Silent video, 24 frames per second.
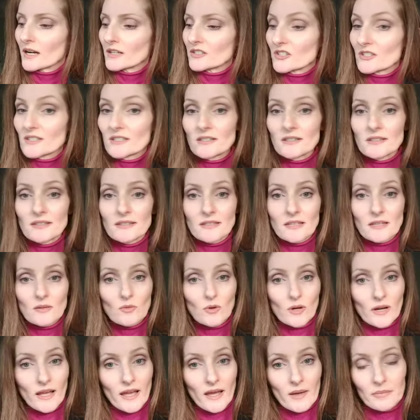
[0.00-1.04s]
just to see
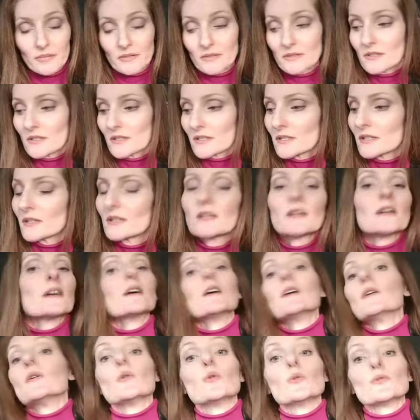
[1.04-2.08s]
what happened,
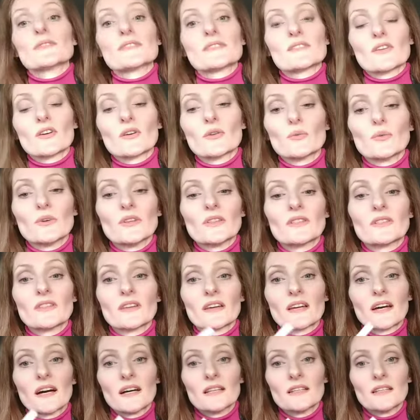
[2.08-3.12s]
also with the
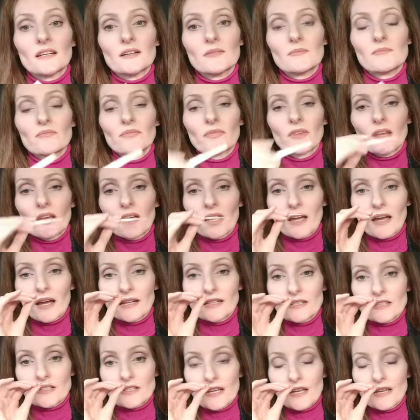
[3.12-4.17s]
colour,
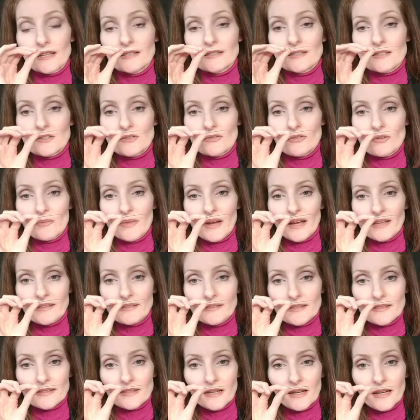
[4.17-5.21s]
and it tends to remain
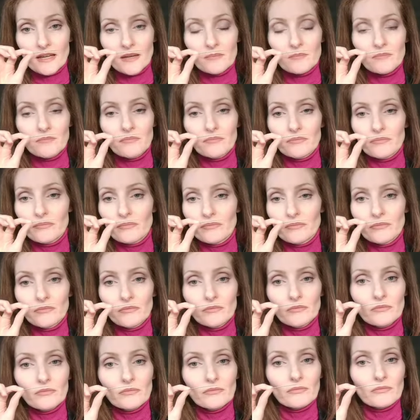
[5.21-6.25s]
the same
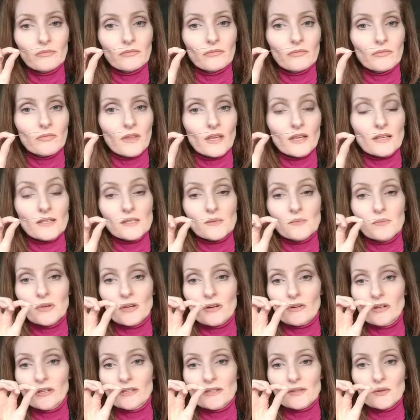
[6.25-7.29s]

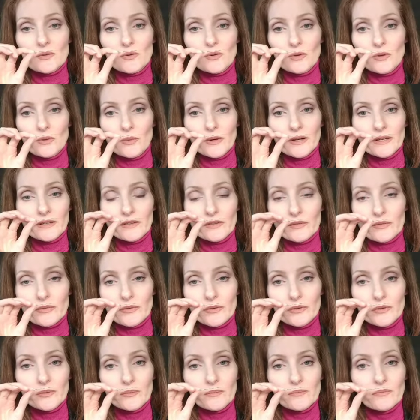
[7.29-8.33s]
experience all the way
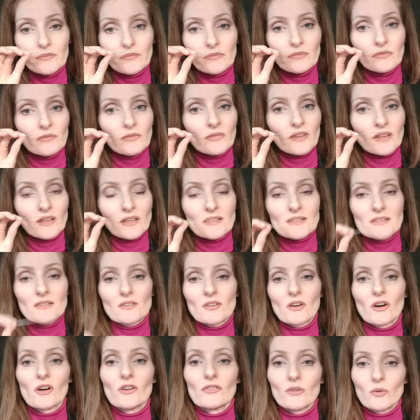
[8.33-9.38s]
through. It's
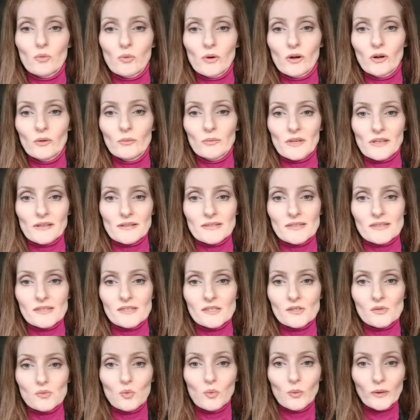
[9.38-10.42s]
an overwhelming
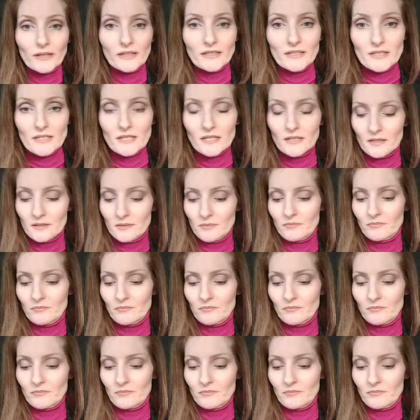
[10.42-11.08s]
sweet,